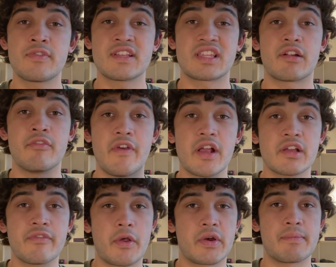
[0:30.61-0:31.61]
things that are
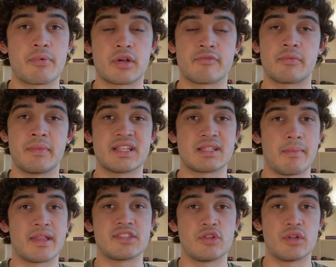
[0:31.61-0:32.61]
very, very important for me as a
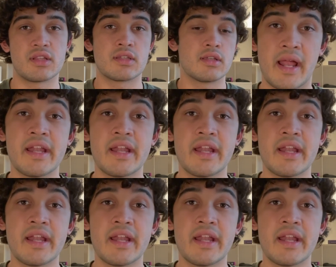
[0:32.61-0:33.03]
med student.